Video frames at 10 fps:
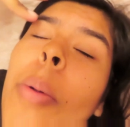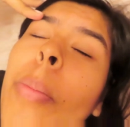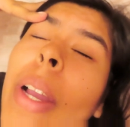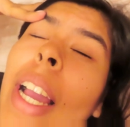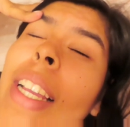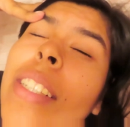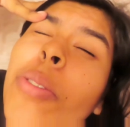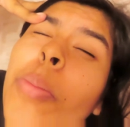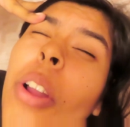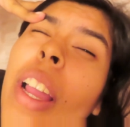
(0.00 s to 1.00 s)
But guys,
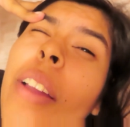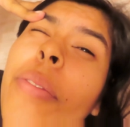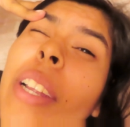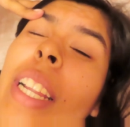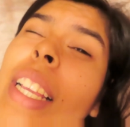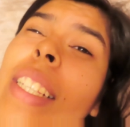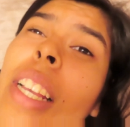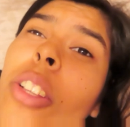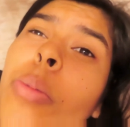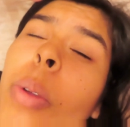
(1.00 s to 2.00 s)
tomorrow I have freaking
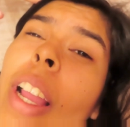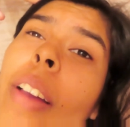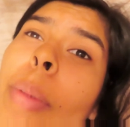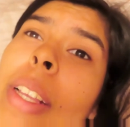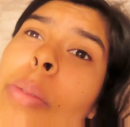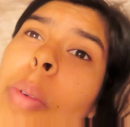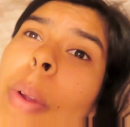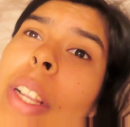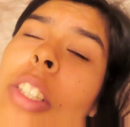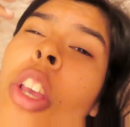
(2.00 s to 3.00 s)
ASL. Tomorrow I have basketball
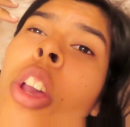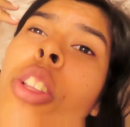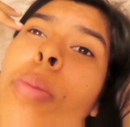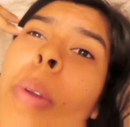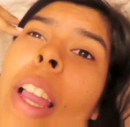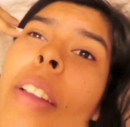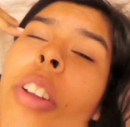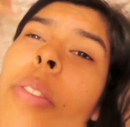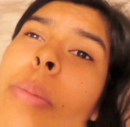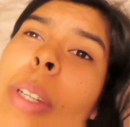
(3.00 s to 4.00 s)
practice. Tomorrow I have
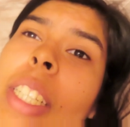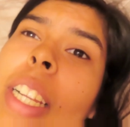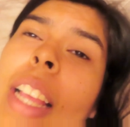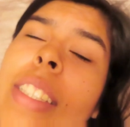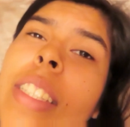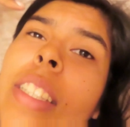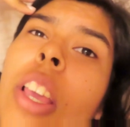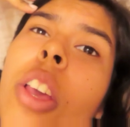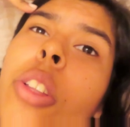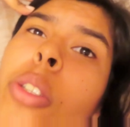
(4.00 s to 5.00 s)
confirmation classes.
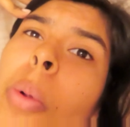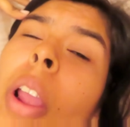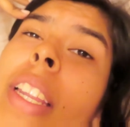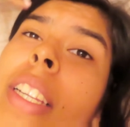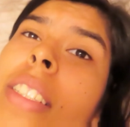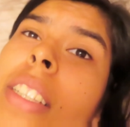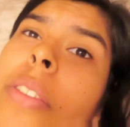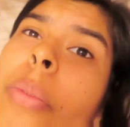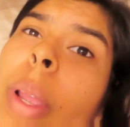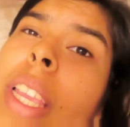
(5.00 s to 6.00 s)
Tomorrow I need to study
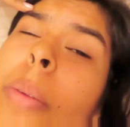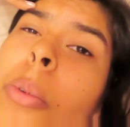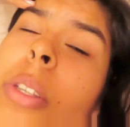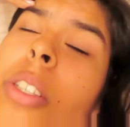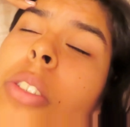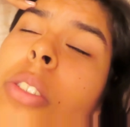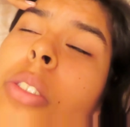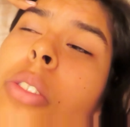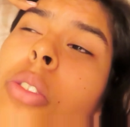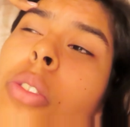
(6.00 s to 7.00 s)
for my chem quiz on
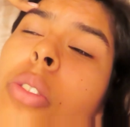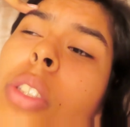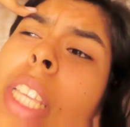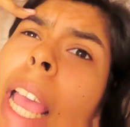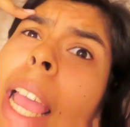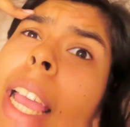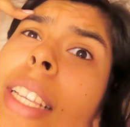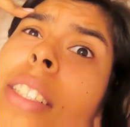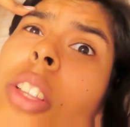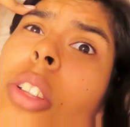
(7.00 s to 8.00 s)

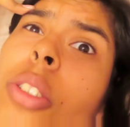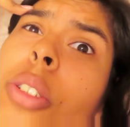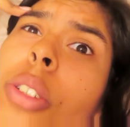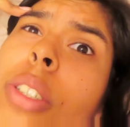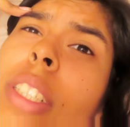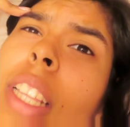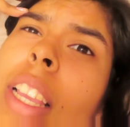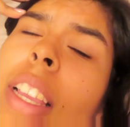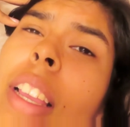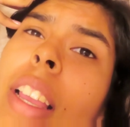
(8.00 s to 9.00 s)
test on
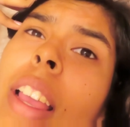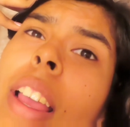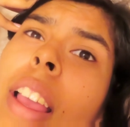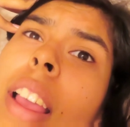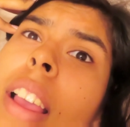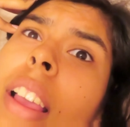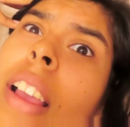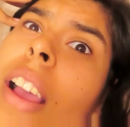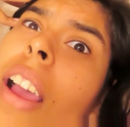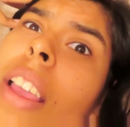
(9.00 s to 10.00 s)
Thursday.
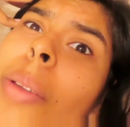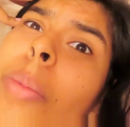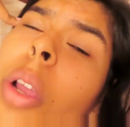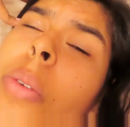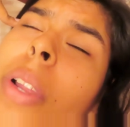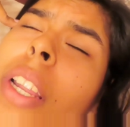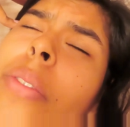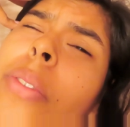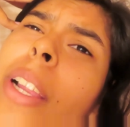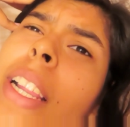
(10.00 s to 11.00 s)
I am not ready
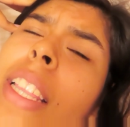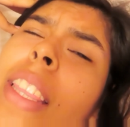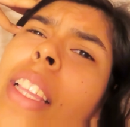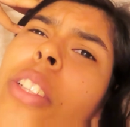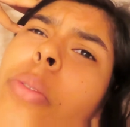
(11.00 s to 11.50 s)
for anything.